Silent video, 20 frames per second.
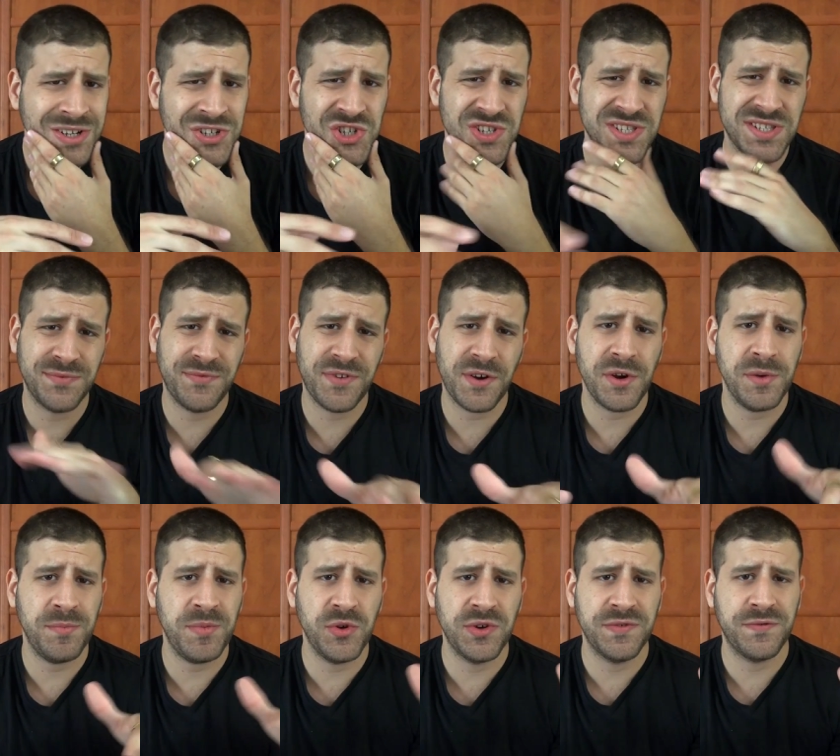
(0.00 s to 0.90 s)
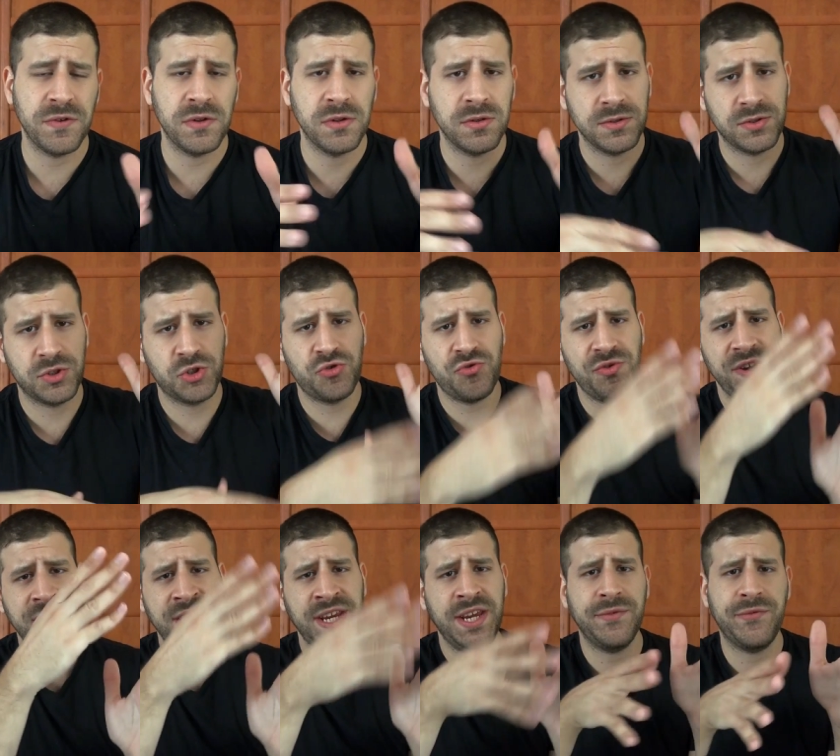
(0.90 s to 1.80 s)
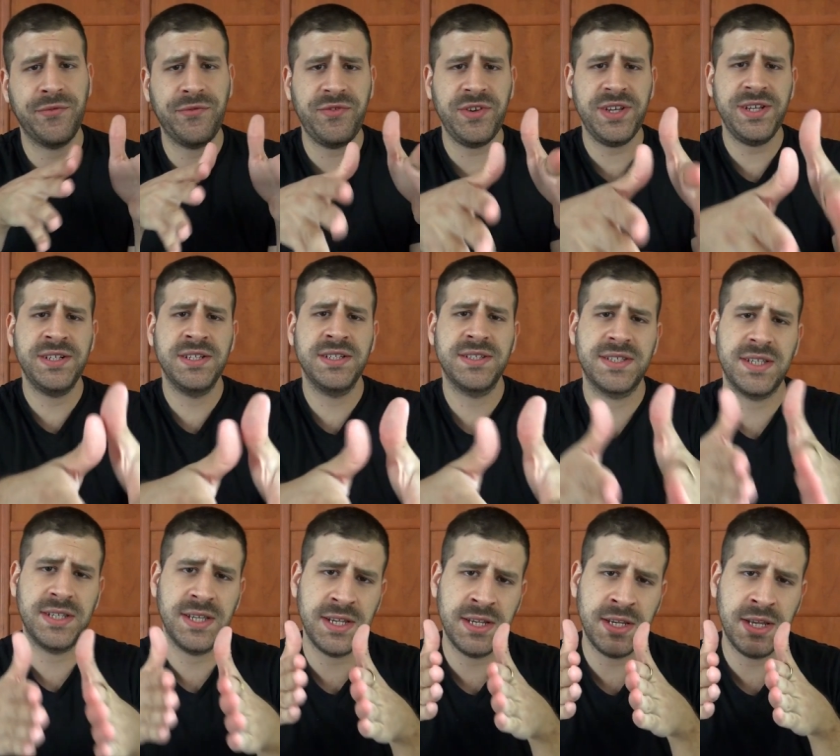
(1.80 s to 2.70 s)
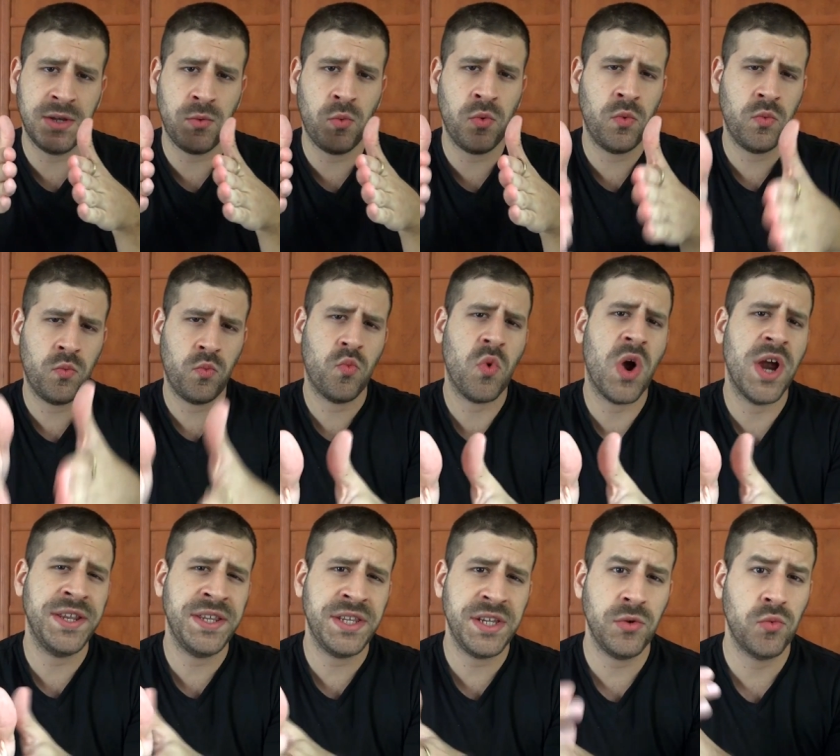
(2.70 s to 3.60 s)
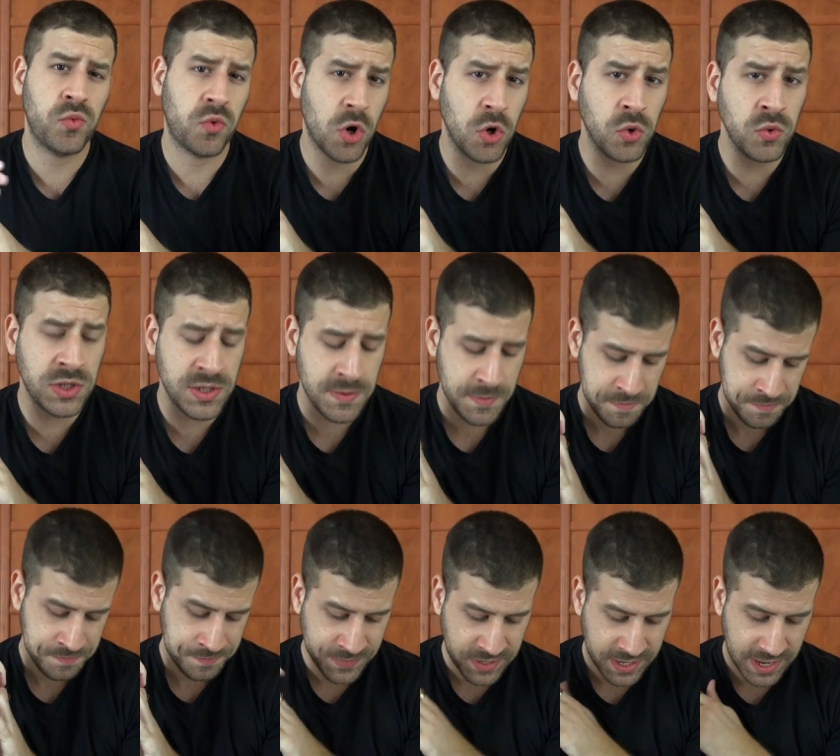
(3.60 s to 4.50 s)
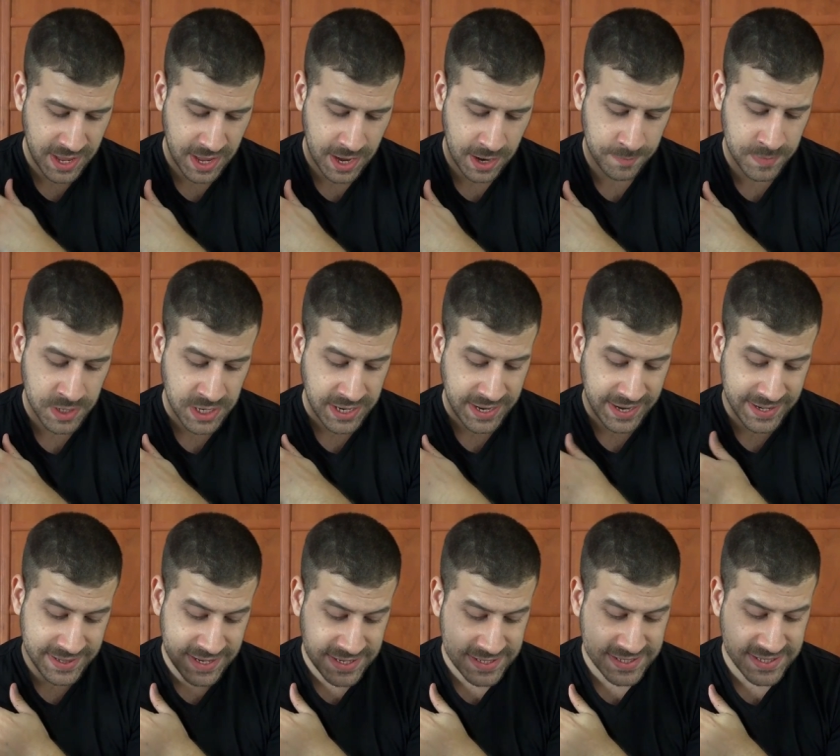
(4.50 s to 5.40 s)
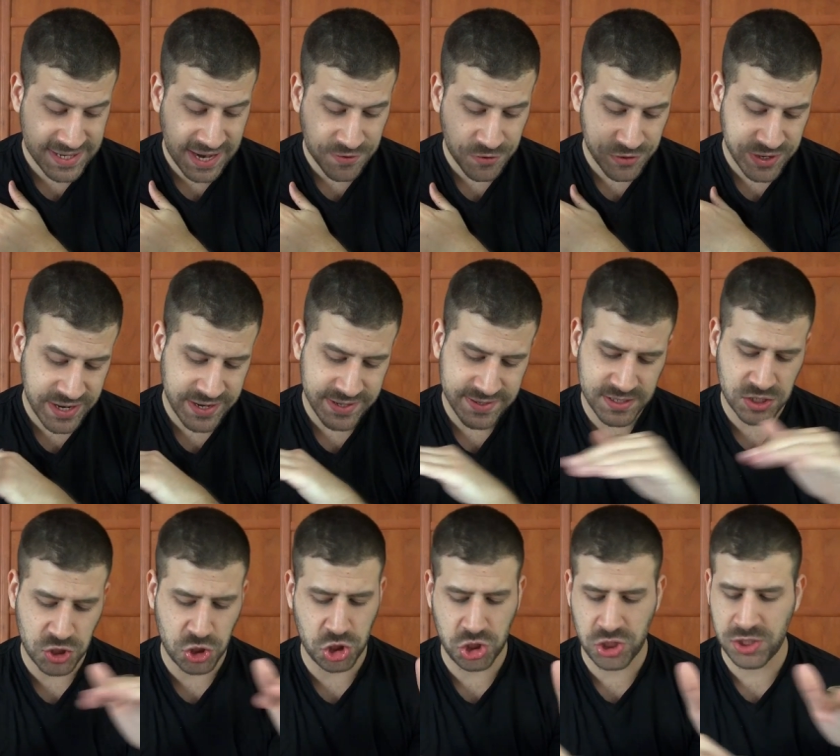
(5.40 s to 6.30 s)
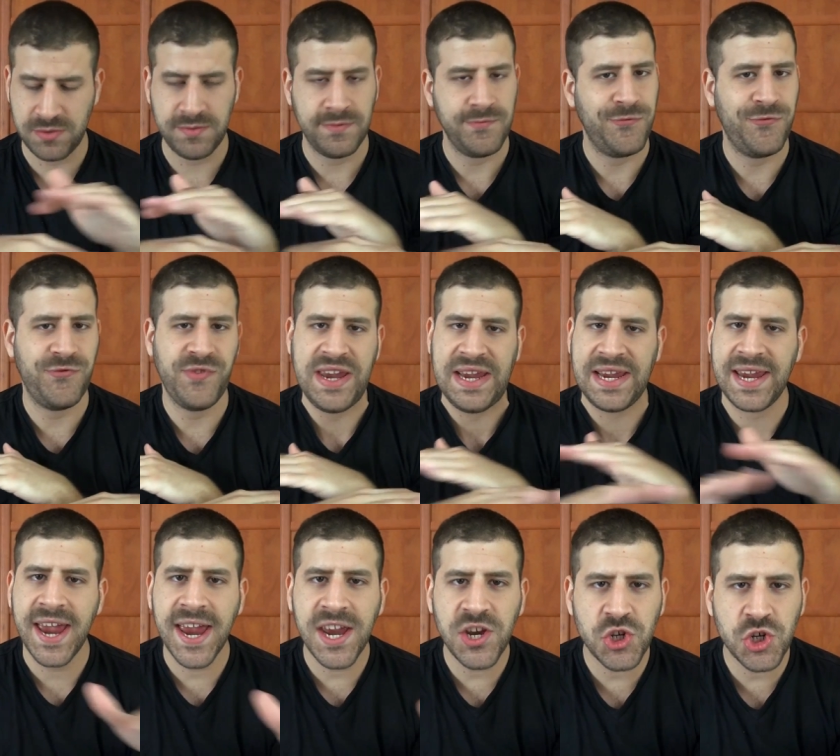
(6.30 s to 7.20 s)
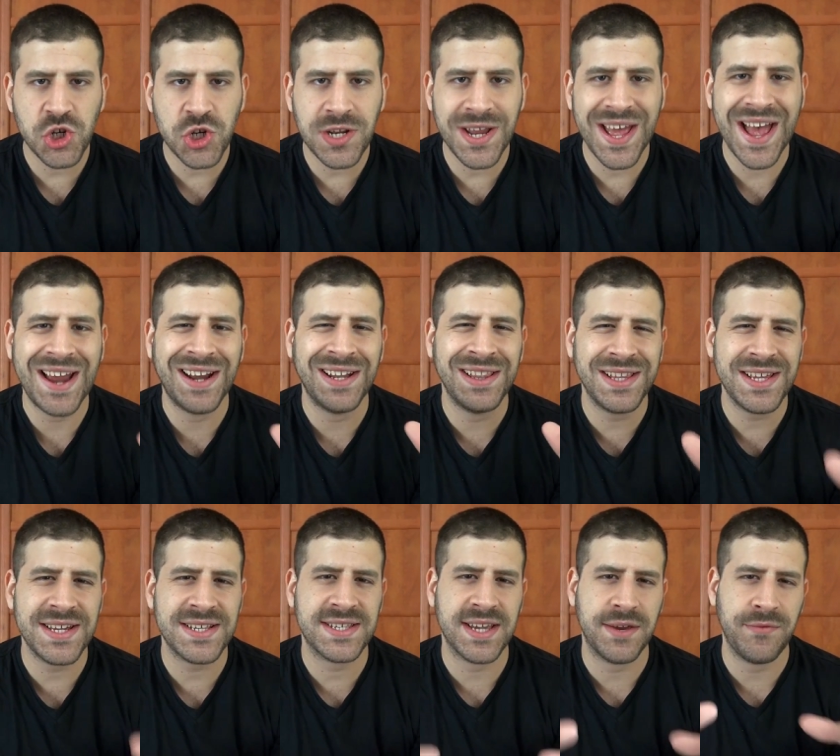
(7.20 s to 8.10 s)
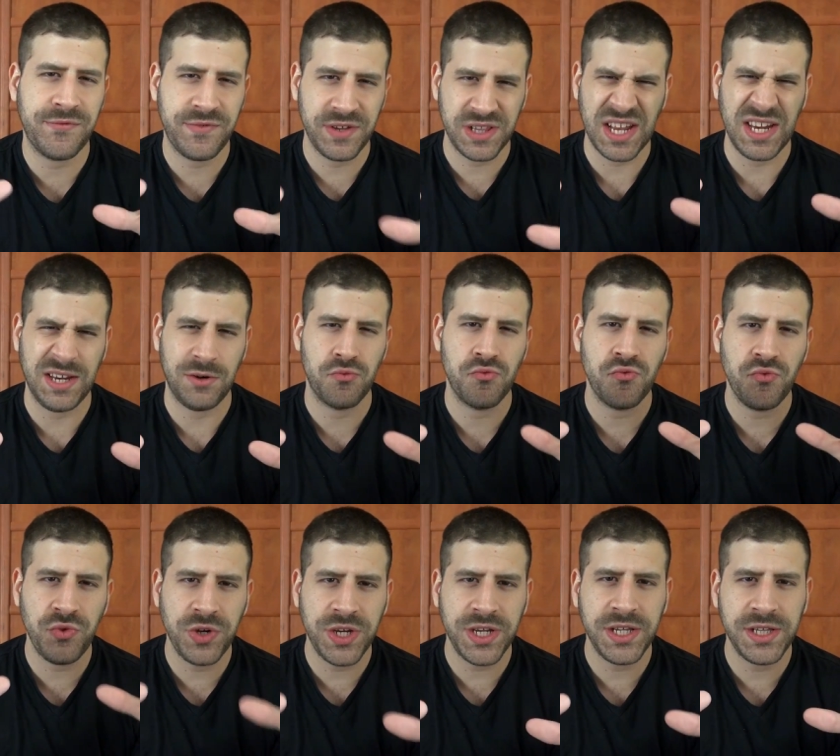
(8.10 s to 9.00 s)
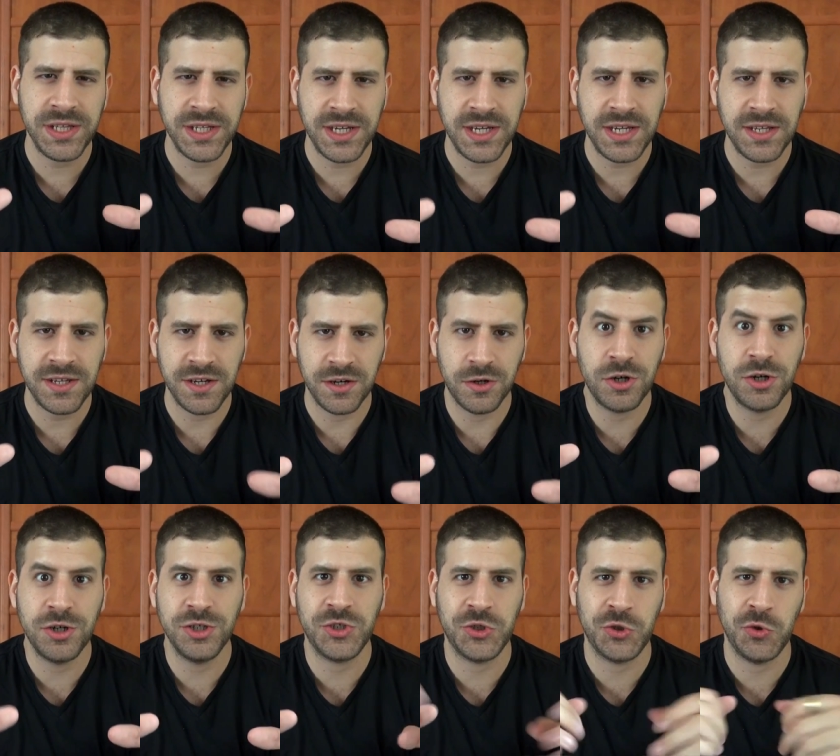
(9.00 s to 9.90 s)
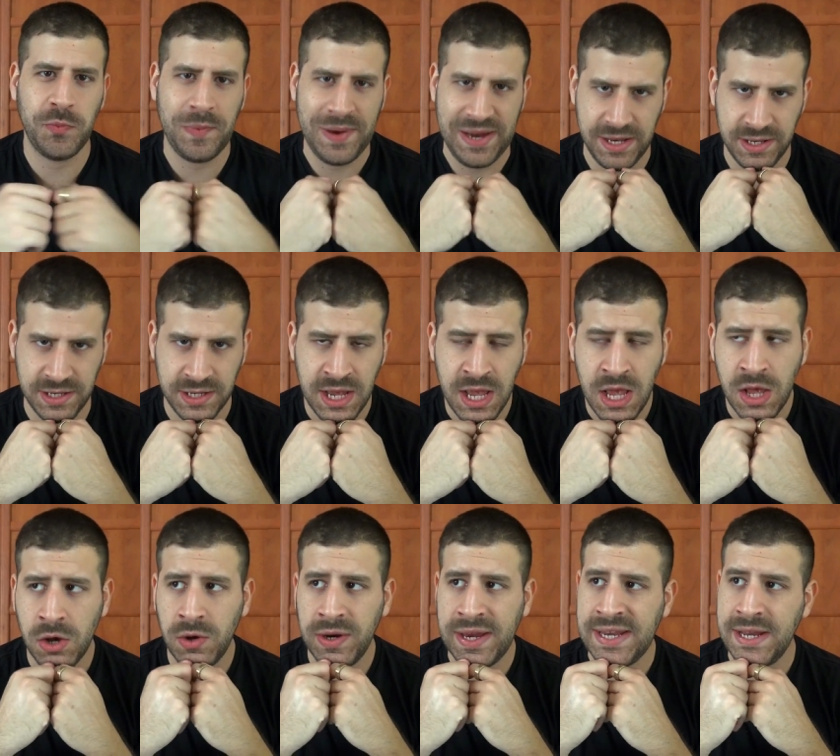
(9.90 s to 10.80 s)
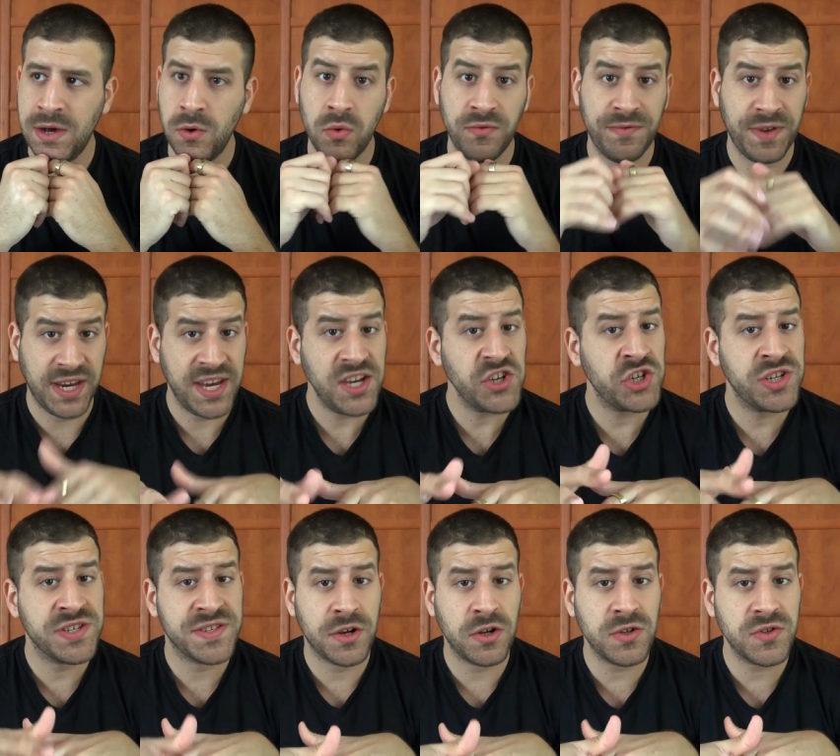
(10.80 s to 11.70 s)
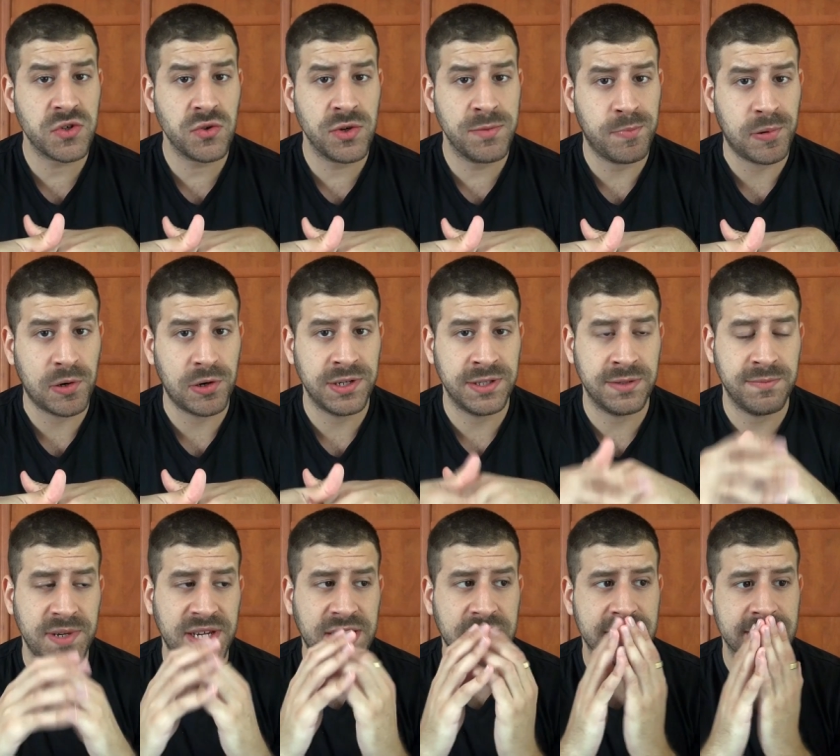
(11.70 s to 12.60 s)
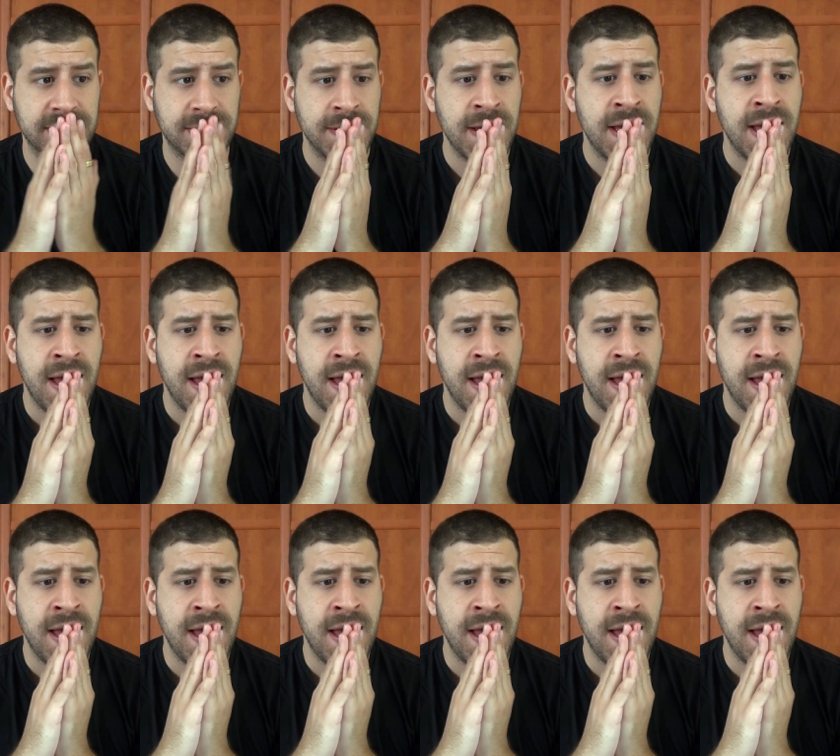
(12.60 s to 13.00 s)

just a very beautiful tree and fields and then a winding road. Um, and then Saturday it's just vacation unless I feel like really the urge to paint. Okay, now vacation is also important because